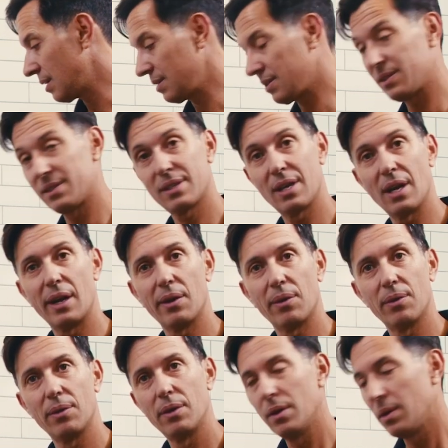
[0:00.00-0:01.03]
is a
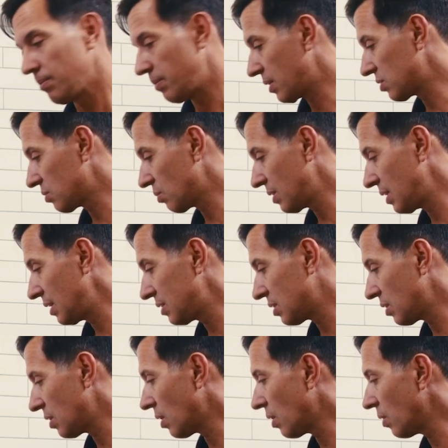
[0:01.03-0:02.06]
scale, because we need
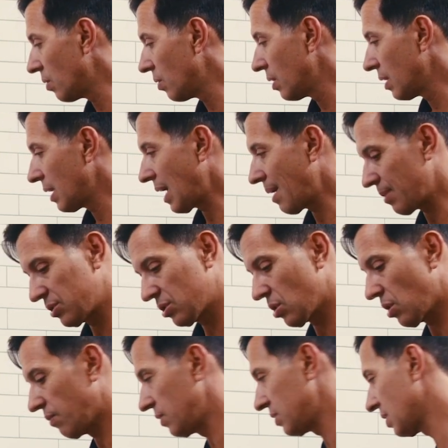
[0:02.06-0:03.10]
to know how much
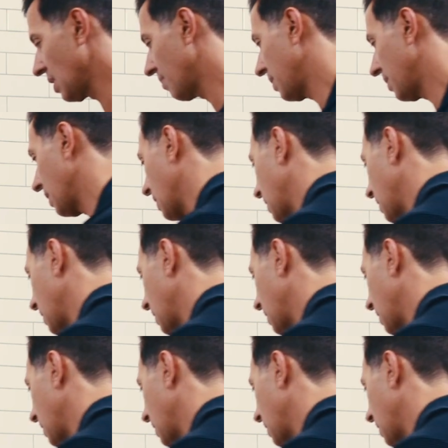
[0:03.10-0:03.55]
coffee is coming